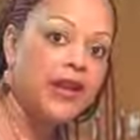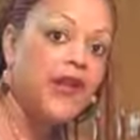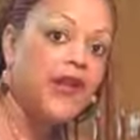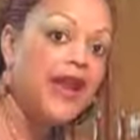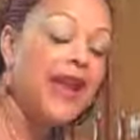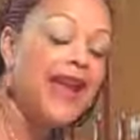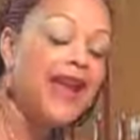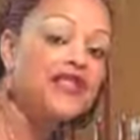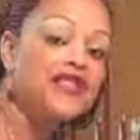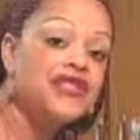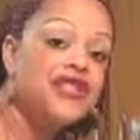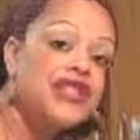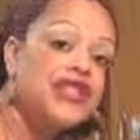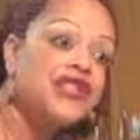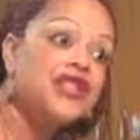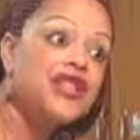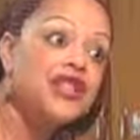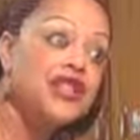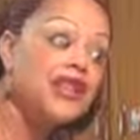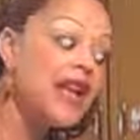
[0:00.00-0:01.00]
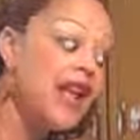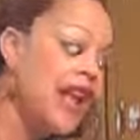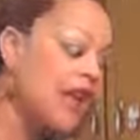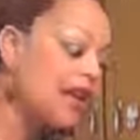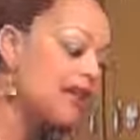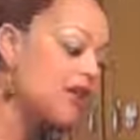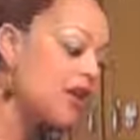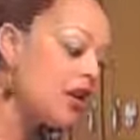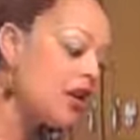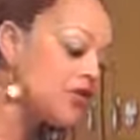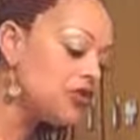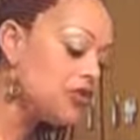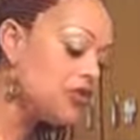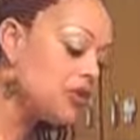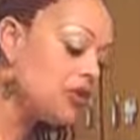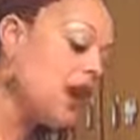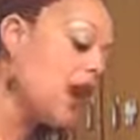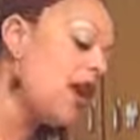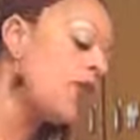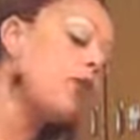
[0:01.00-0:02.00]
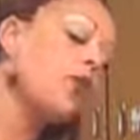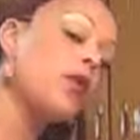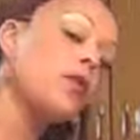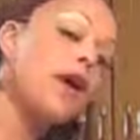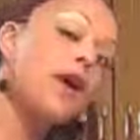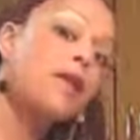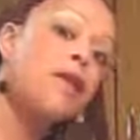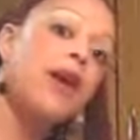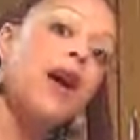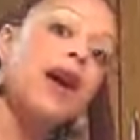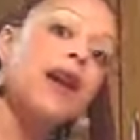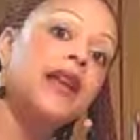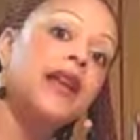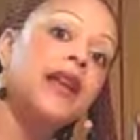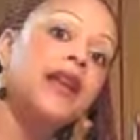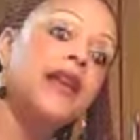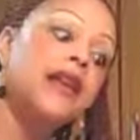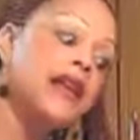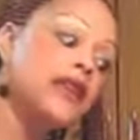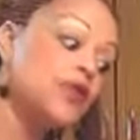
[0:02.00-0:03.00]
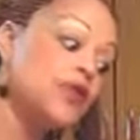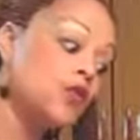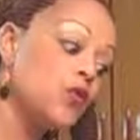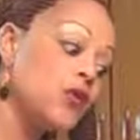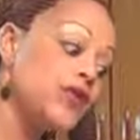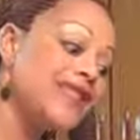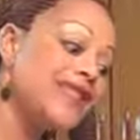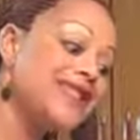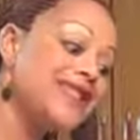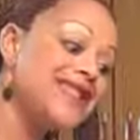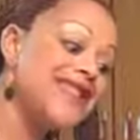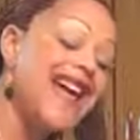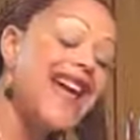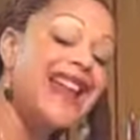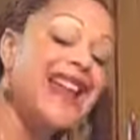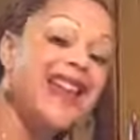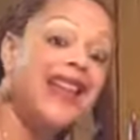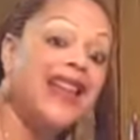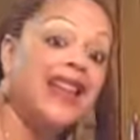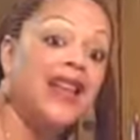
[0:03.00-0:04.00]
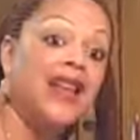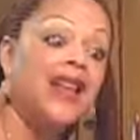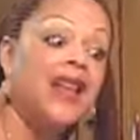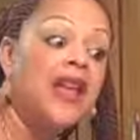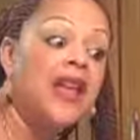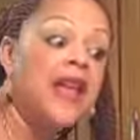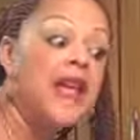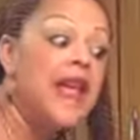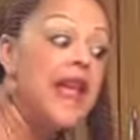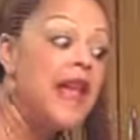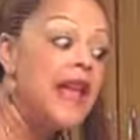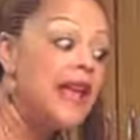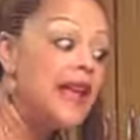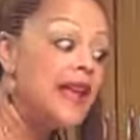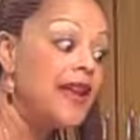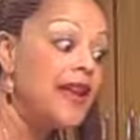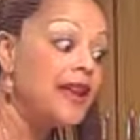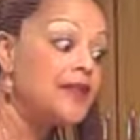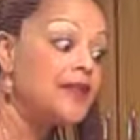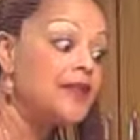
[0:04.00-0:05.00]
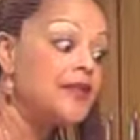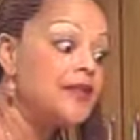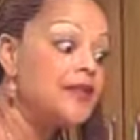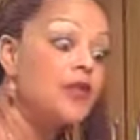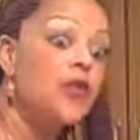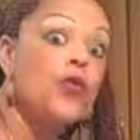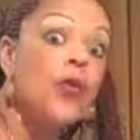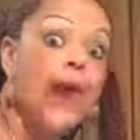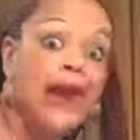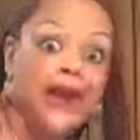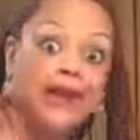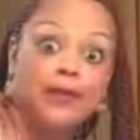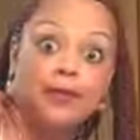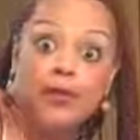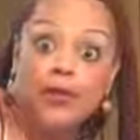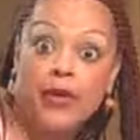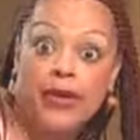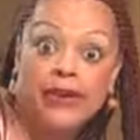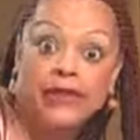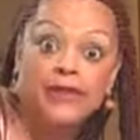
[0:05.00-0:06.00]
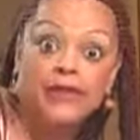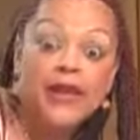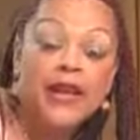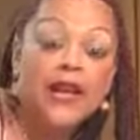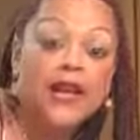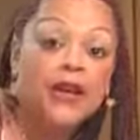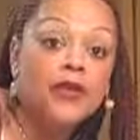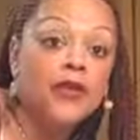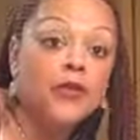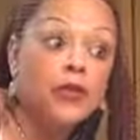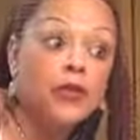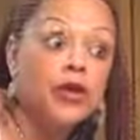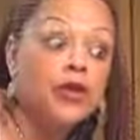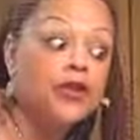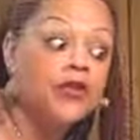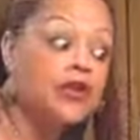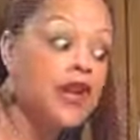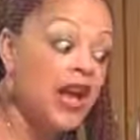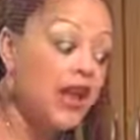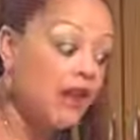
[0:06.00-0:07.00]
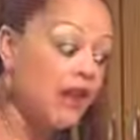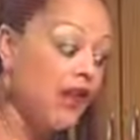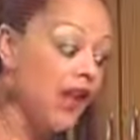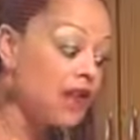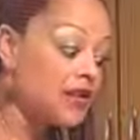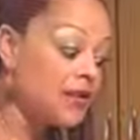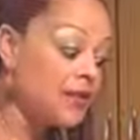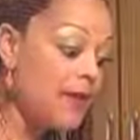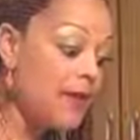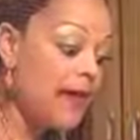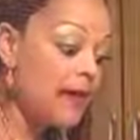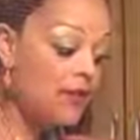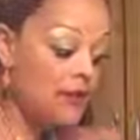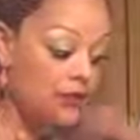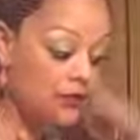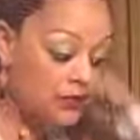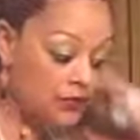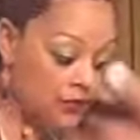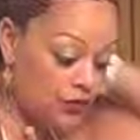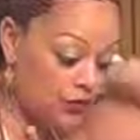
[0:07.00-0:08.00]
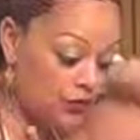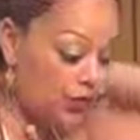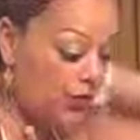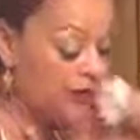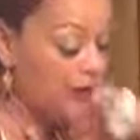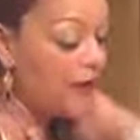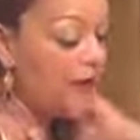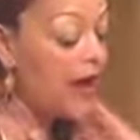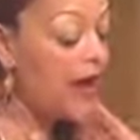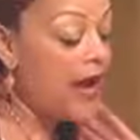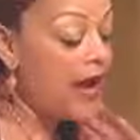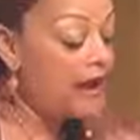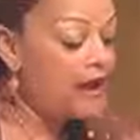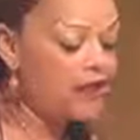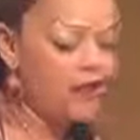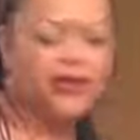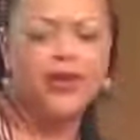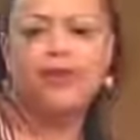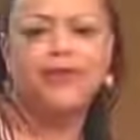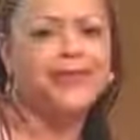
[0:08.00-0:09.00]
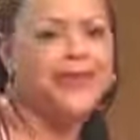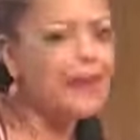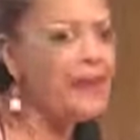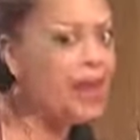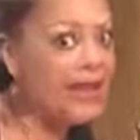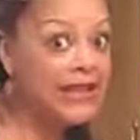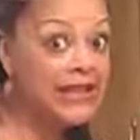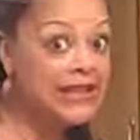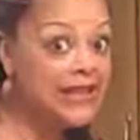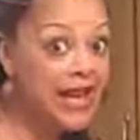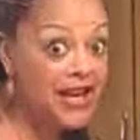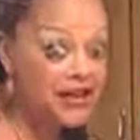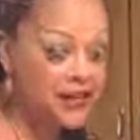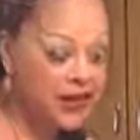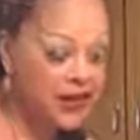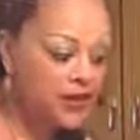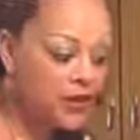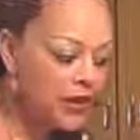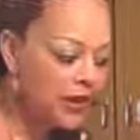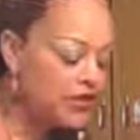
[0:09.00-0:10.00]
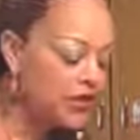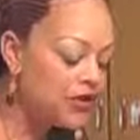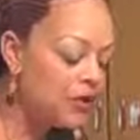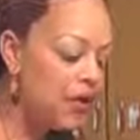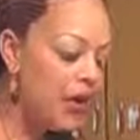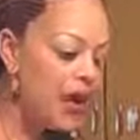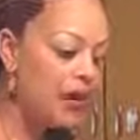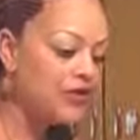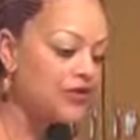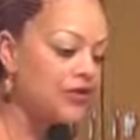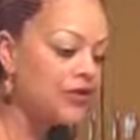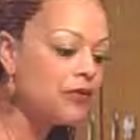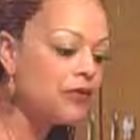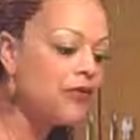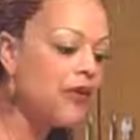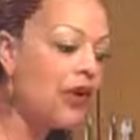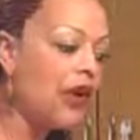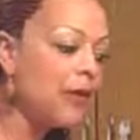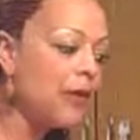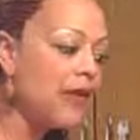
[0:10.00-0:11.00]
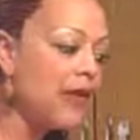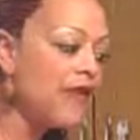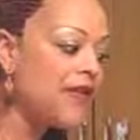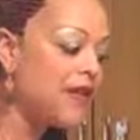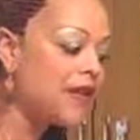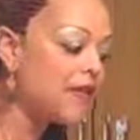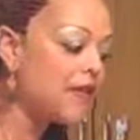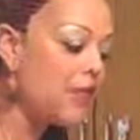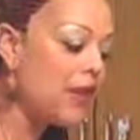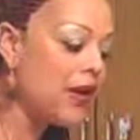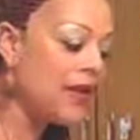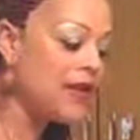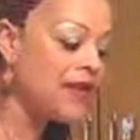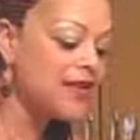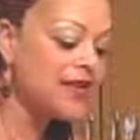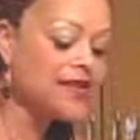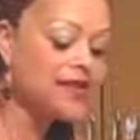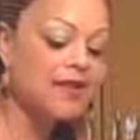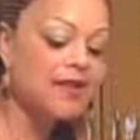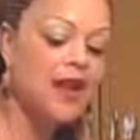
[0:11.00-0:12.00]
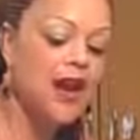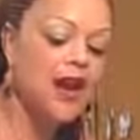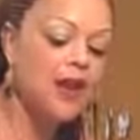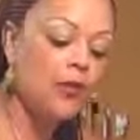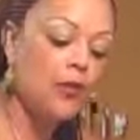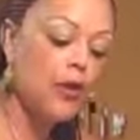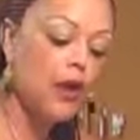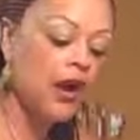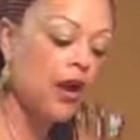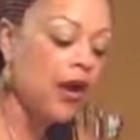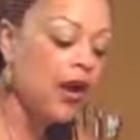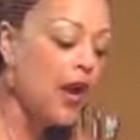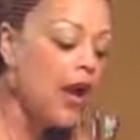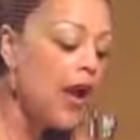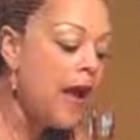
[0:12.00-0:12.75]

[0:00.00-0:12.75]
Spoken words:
on the HCG, and it's also a time where my body is resetting its weight point. In other words, I've lost about 25, no, I'm not going to exaggerate, 22 pounds so far, but at this point, this is the time where